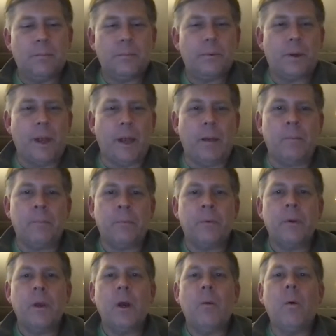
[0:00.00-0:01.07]
Yeah.
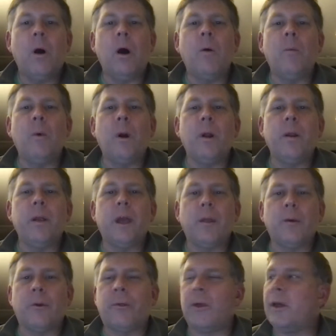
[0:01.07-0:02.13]
Well, one of the
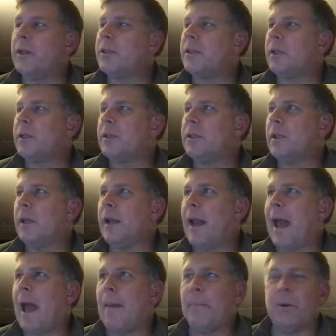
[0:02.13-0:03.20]
other things that
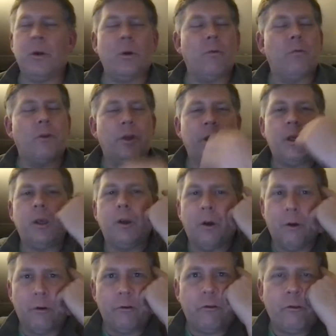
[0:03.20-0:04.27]
happened over the
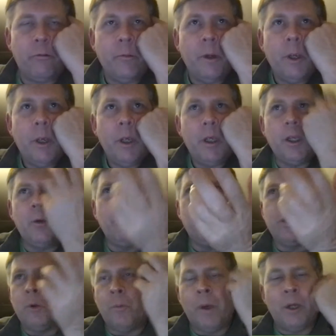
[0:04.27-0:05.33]
years,
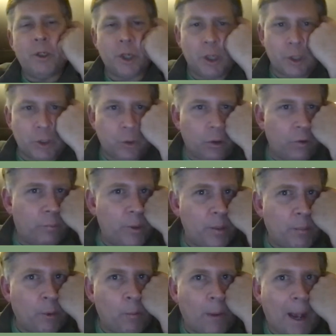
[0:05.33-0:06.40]
you mentioned sort of
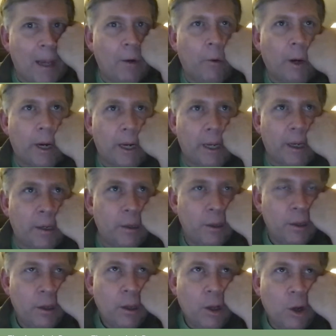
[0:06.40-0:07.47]
people migrating
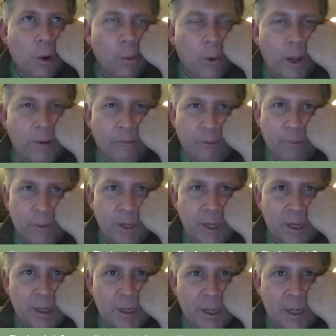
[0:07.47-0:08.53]
away from
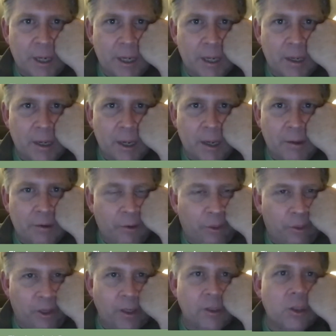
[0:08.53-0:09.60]
D&D and to
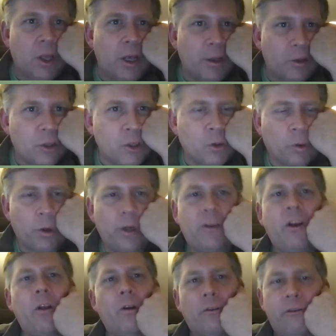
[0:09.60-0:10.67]
things like the
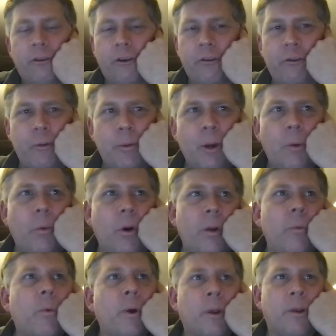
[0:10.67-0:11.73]
Storyteller System. You know, one
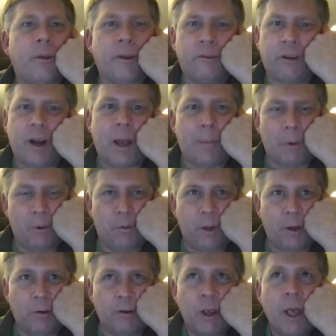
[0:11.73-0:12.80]
of the things that happened over the
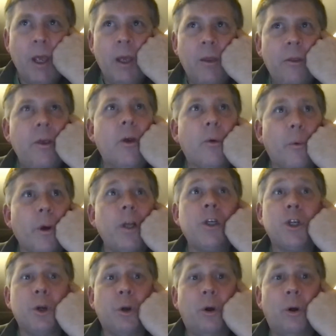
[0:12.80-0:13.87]
years, the
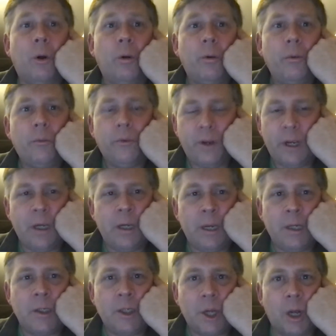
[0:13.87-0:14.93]
original
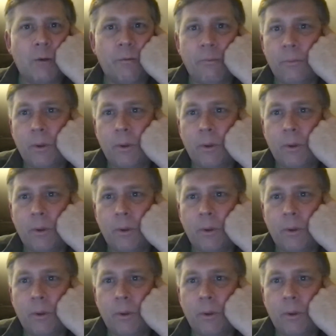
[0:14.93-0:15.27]
D&D stuff,